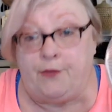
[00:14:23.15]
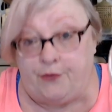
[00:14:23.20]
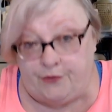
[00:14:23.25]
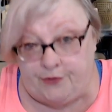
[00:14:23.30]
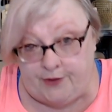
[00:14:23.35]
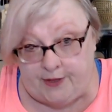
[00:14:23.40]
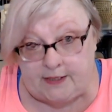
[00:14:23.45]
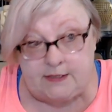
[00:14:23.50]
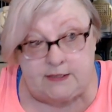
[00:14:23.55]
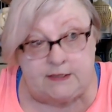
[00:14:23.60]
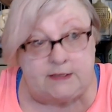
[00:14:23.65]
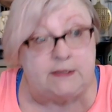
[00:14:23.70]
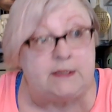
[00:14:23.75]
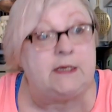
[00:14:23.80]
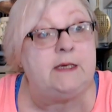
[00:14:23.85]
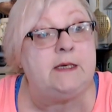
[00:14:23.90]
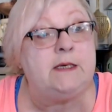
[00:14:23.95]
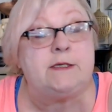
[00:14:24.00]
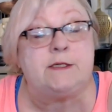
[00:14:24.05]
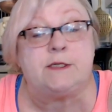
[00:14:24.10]
This
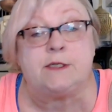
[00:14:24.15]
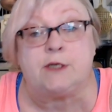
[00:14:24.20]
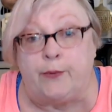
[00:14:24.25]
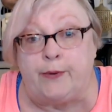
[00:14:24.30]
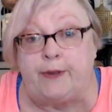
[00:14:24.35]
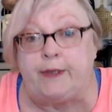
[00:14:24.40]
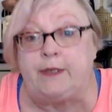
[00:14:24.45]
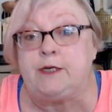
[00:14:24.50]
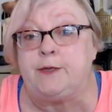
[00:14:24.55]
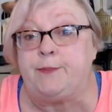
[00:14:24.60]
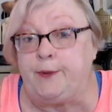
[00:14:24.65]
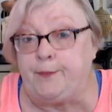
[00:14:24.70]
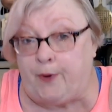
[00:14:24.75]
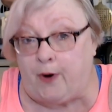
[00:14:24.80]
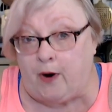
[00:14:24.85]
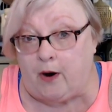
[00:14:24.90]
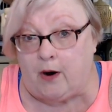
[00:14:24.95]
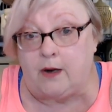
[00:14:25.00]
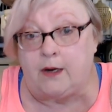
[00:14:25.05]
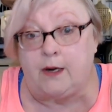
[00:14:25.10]
is going to be
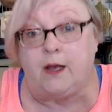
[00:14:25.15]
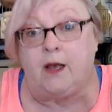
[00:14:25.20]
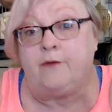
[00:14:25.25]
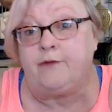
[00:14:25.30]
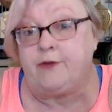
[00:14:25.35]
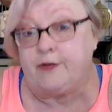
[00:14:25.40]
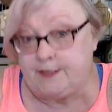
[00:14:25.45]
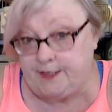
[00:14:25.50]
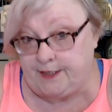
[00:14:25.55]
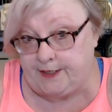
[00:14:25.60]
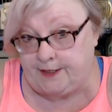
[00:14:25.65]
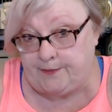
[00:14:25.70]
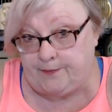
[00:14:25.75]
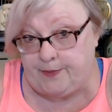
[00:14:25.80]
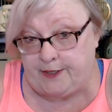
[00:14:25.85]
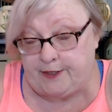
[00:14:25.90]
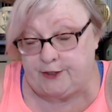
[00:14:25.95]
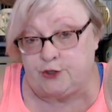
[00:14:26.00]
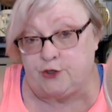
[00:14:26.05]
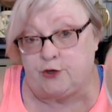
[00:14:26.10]
part of a
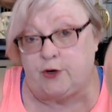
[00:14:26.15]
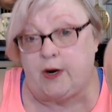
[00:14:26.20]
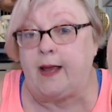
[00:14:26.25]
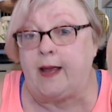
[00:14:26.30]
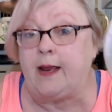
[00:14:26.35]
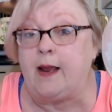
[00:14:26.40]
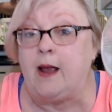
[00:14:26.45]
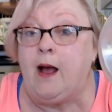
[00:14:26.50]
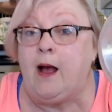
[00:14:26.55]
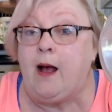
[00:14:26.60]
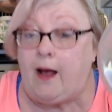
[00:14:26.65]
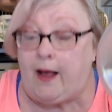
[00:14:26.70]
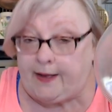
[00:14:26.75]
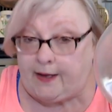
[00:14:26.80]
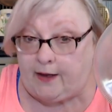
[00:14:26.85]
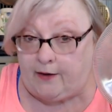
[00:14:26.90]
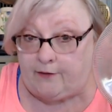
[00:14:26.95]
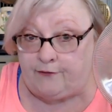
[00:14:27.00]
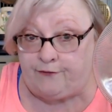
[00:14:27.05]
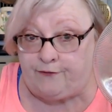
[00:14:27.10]
tidbit tray. I
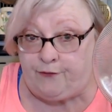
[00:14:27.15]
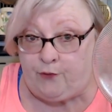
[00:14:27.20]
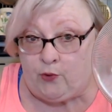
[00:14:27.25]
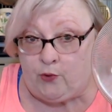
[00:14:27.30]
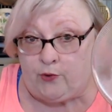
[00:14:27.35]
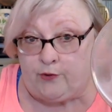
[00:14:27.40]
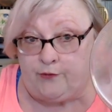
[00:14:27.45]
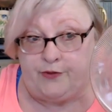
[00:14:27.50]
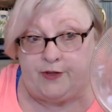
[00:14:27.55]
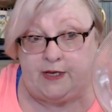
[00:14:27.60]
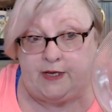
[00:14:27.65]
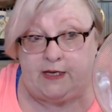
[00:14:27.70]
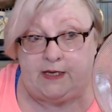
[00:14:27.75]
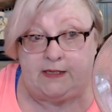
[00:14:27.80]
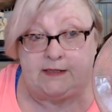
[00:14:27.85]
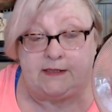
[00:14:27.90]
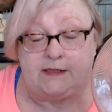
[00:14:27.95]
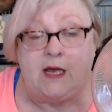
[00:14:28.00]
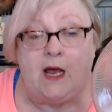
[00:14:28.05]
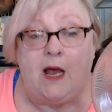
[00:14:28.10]
got four of
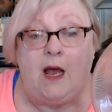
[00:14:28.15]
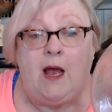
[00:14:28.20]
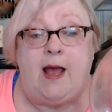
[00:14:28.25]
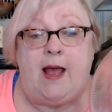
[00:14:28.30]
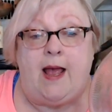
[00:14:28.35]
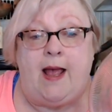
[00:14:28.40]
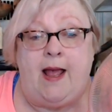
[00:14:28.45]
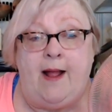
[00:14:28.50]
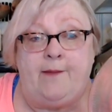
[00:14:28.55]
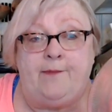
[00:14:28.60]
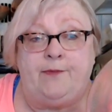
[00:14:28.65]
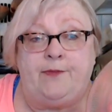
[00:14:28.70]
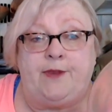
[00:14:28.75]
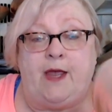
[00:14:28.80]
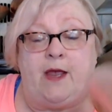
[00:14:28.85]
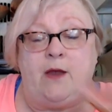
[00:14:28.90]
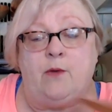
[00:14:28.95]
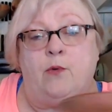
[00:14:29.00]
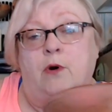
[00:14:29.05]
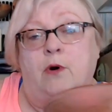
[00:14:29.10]
these, and
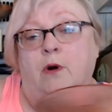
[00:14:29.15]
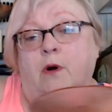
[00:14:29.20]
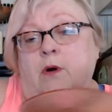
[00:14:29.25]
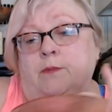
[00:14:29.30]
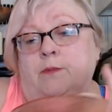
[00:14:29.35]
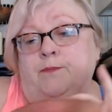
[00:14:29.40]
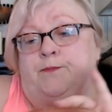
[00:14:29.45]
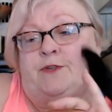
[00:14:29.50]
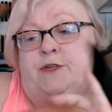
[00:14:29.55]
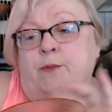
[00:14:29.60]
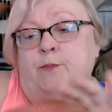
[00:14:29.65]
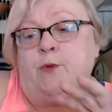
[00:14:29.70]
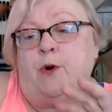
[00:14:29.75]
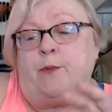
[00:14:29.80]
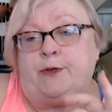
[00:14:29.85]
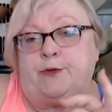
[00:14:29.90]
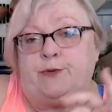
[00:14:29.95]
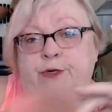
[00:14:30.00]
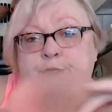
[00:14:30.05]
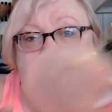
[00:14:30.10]
they were somewhere
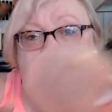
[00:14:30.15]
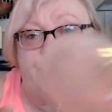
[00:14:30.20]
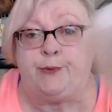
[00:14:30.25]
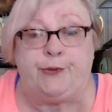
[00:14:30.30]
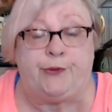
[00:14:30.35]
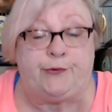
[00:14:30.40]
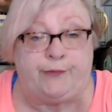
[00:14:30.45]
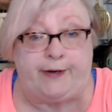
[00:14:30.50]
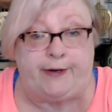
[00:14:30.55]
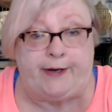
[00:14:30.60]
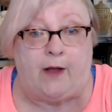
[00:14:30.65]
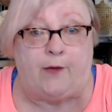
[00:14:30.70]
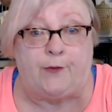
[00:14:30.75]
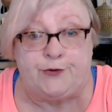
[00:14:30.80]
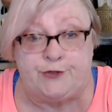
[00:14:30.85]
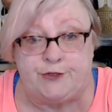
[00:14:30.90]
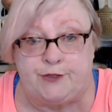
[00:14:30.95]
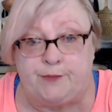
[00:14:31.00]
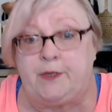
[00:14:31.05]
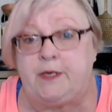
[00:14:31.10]
between 2 and
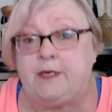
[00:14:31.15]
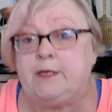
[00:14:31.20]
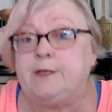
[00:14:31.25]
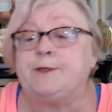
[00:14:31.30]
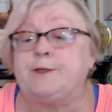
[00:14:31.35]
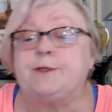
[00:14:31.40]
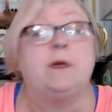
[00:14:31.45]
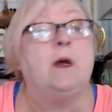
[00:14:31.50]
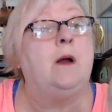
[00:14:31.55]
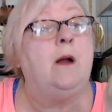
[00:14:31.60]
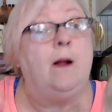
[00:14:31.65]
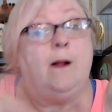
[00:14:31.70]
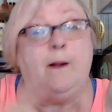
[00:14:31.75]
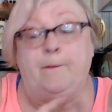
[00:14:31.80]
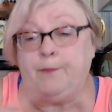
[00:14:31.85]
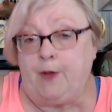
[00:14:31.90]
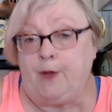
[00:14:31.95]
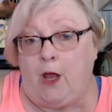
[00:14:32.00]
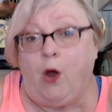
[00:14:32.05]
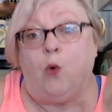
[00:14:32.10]
$3 a piece.
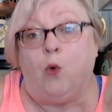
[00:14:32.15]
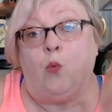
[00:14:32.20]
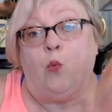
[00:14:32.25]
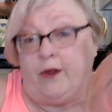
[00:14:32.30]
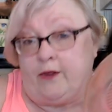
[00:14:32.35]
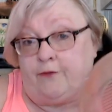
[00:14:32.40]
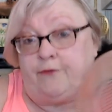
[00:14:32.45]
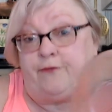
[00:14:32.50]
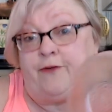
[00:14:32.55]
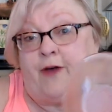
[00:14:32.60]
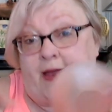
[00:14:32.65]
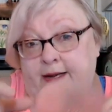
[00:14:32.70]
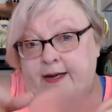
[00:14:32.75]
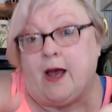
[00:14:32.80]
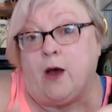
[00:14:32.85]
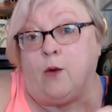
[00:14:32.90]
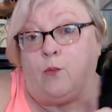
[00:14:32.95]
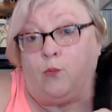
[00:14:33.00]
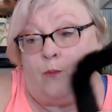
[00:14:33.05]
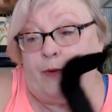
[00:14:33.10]
We'll find
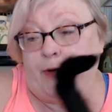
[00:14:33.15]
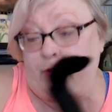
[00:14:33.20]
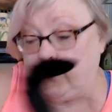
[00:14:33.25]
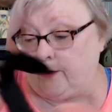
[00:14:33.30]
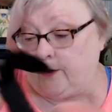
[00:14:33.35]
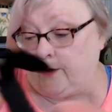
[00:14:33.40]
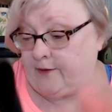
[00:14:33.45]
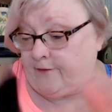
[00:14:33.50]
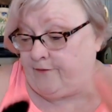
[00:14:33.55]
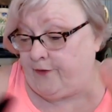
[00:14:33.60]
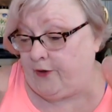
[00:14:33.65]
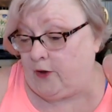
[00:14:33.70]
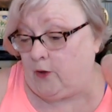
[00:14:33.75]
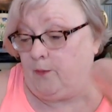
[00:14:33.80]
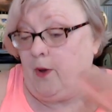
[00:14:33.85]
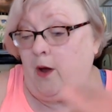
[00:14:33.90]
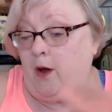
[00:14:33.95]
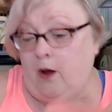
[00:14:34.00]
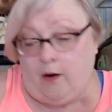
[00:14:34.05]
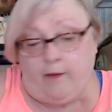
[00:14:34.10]
out when we look at the film.
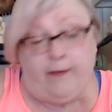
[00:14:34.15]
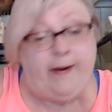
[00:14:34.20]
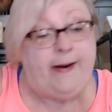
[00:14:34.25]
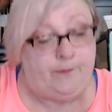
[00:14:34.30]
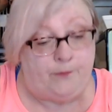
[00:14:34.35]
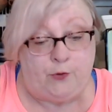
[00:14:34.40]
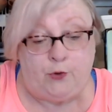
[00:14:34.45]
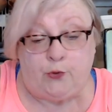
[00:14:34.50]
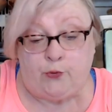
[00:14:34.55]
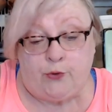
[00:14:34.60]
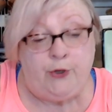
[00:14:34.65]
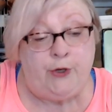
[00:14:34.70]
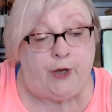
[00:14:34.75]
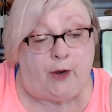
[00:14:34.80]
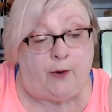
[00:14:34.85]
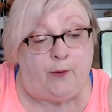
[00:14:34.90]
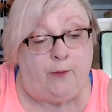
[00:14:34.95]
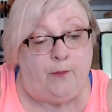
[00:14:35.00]
All right, you can go.